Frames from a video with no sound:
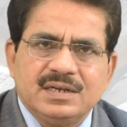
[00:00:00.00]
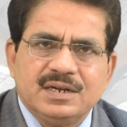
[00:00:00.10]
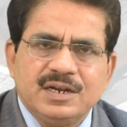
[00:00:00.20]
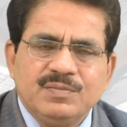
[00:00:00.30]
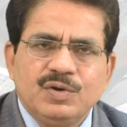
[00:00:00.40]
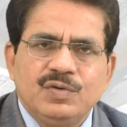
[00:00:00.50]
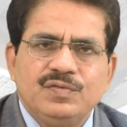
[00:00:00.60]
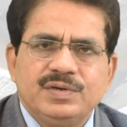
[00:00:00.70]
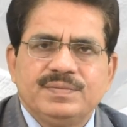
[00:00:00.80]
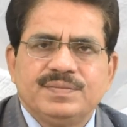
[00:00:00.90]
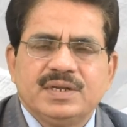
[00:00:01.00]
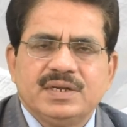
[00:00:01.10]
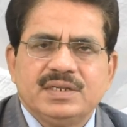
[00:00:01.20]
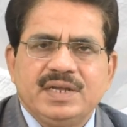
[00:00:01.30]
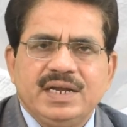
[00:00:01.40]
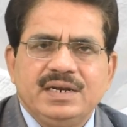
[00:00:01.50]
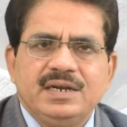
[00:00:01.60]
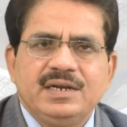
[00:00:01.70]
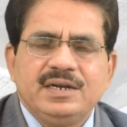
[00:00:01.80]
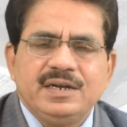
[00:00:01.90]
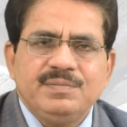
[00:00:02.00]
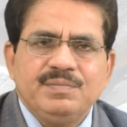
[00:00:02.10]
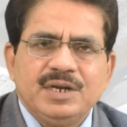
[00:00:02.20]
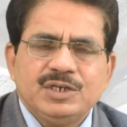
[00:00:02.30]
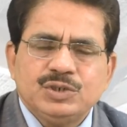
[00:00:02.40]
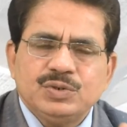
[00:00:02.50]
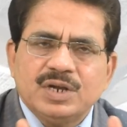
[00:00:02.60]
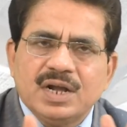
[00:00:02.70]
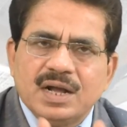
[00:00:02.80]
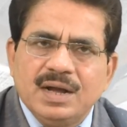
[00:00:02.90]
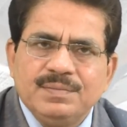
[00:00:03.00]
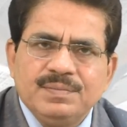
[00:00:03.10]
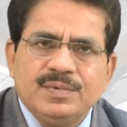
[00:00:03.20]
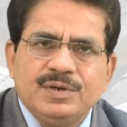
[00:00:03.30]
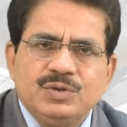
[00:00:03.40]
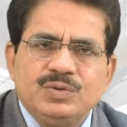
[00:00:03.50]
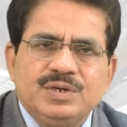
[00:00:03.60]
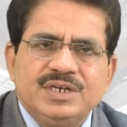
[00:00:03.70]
removed, then timber should come to